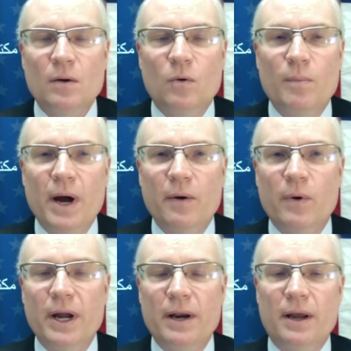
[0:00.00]
Well, my
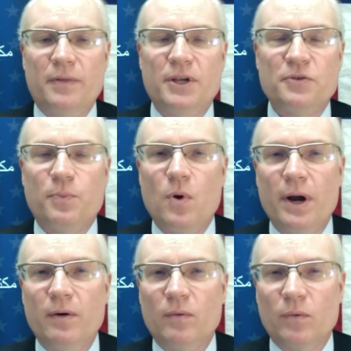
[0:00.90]
writ at this
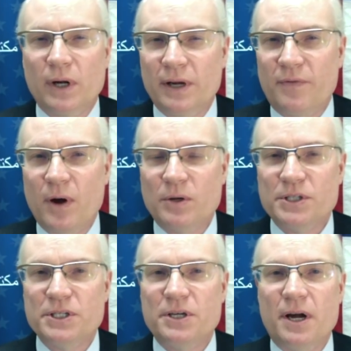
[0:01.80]
point really
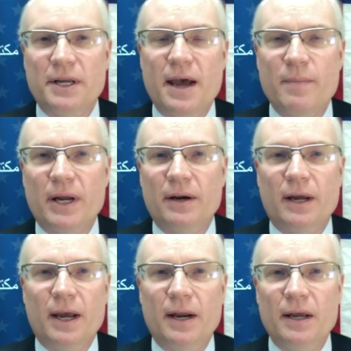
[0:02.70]
focuses on Yemen.
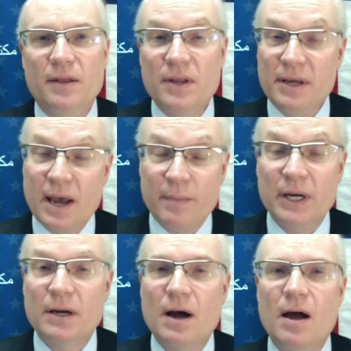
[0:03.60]
And in the
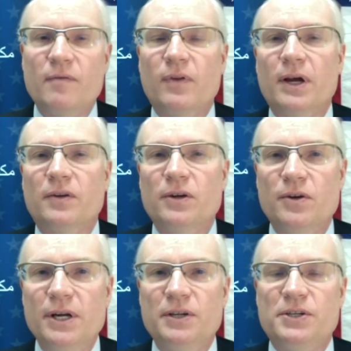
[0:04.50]
Yemen conflict, you
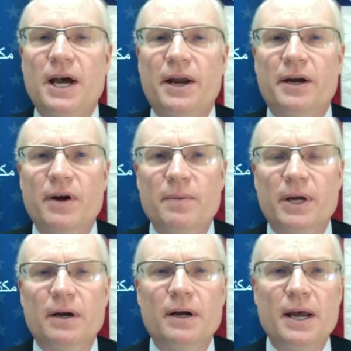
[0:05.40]
need Saudi
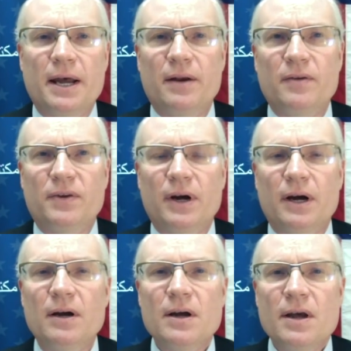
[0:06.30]
Arabia. And
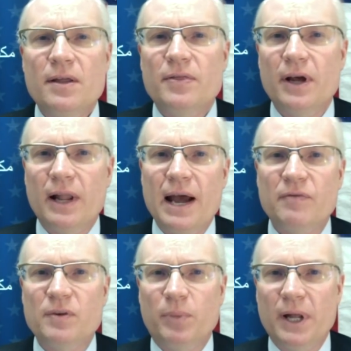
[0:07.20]
uh, they'll have
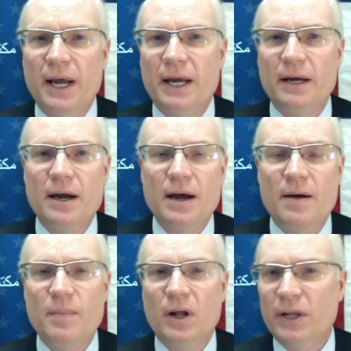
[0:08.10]
to play
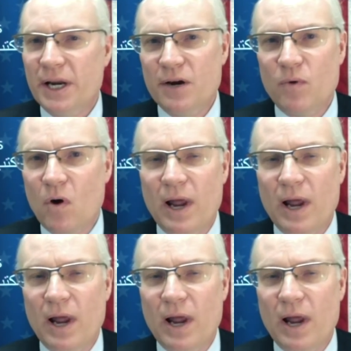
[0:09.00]
um, a leading role.